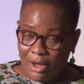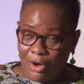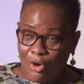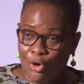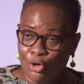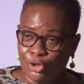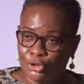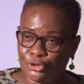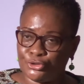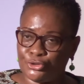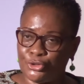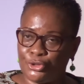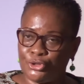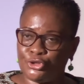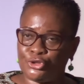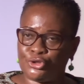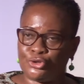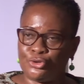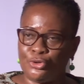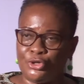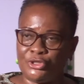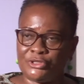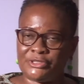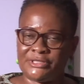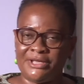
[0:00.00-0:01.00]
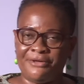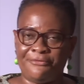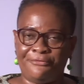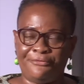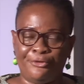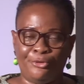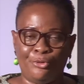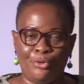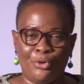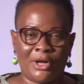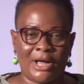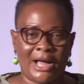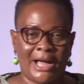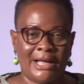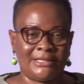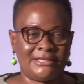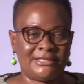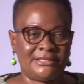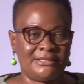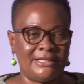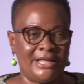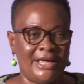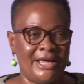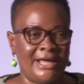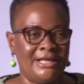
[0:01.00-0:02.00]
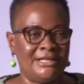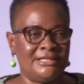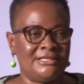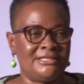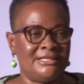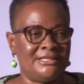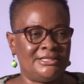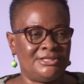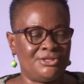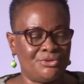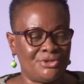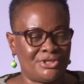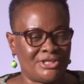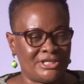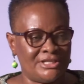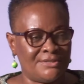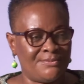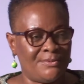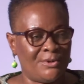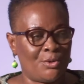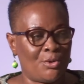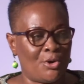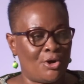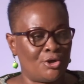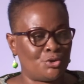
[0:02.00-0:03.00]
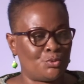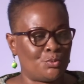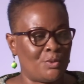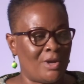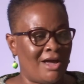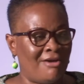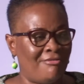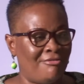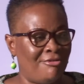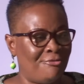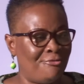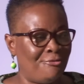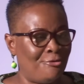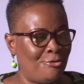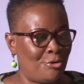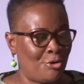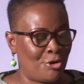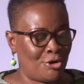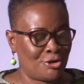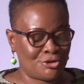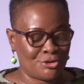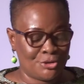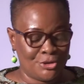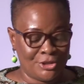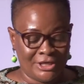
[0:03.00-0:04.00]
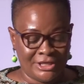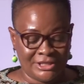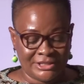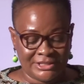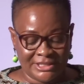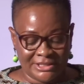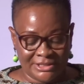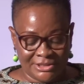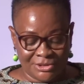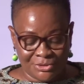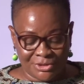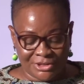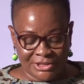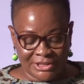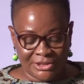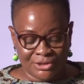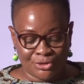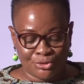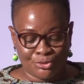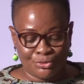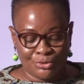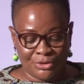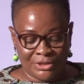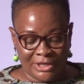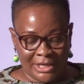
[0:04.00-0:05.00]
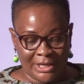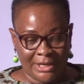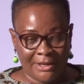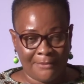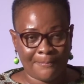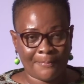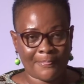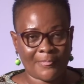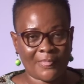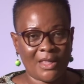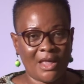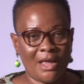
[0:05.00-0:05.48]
also shows, if you look at the institutions, because we have a focus on institutions today,